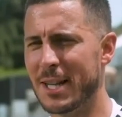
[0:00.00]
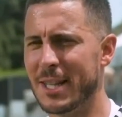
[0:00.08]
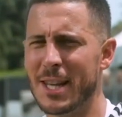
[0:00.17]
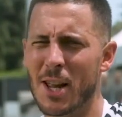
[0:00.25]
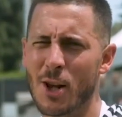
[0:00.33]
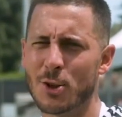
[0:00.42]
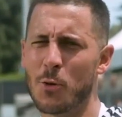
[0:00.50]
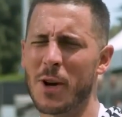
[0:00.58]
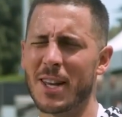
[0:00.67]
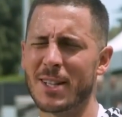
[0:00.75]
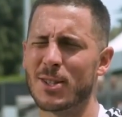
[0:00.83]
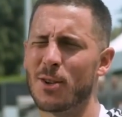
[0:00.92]
But he didn't
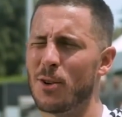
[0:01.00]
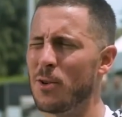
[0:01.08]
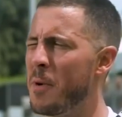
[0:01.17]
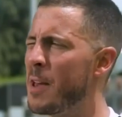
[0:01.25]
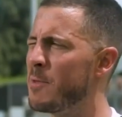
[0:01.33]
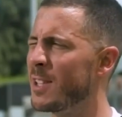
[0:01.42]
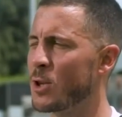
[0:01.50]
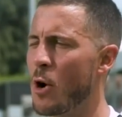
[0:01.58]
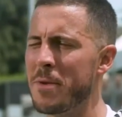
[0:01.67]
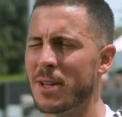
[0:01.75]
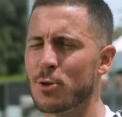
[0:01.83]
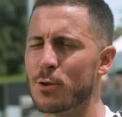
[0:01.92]
answer yet, so maybe he's
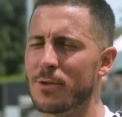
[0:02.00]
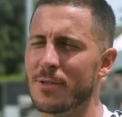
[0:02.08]
coming soon.